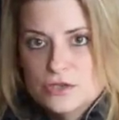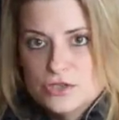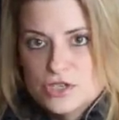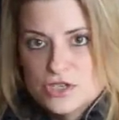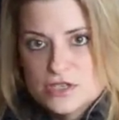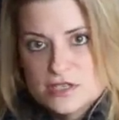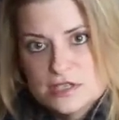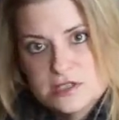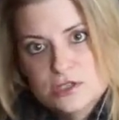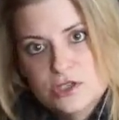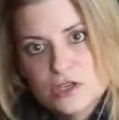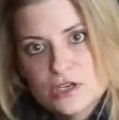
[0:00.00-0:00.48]

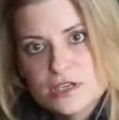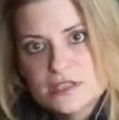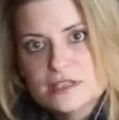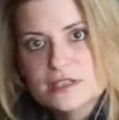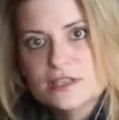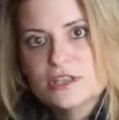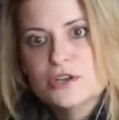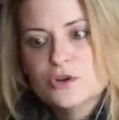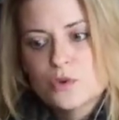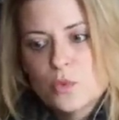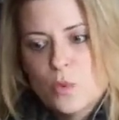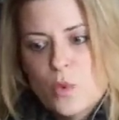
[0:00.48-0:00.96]
just look at
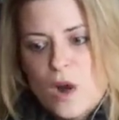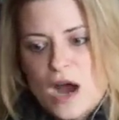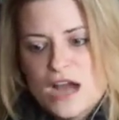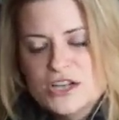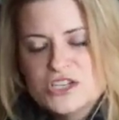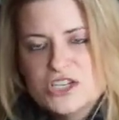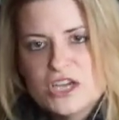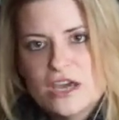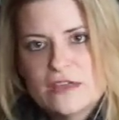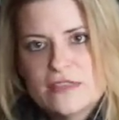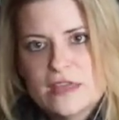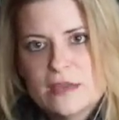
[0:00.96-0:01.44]
the litter,
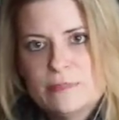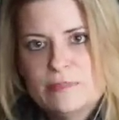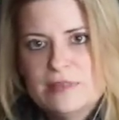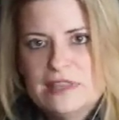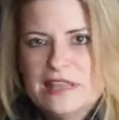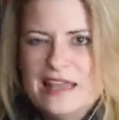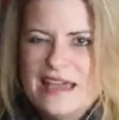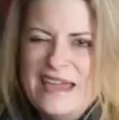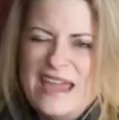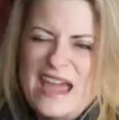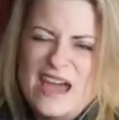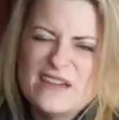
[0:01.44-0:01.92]
watch how they
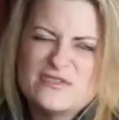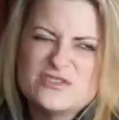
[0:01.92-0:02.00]
play.